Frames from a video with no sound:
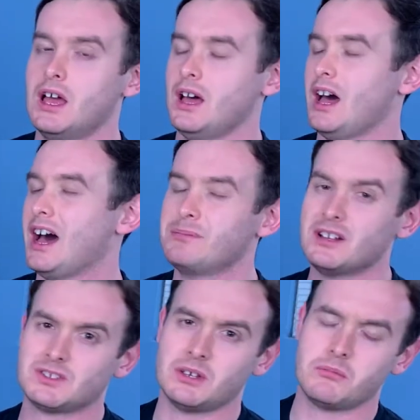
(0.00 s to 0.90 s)
I'm
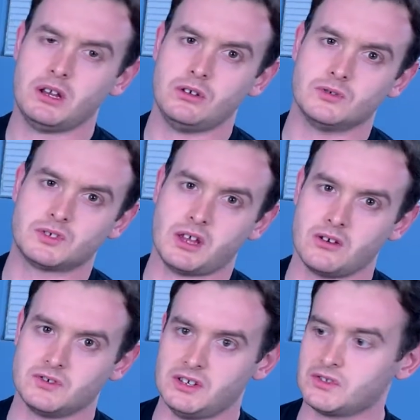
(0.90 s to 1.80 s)
not somebody who
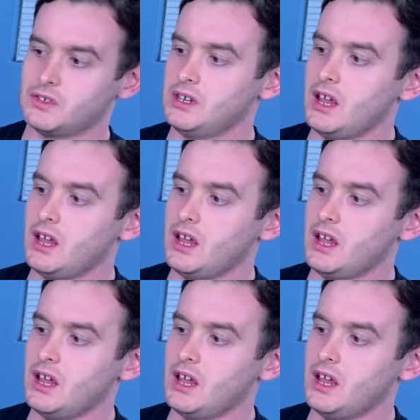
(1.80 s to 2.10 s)
scares easily,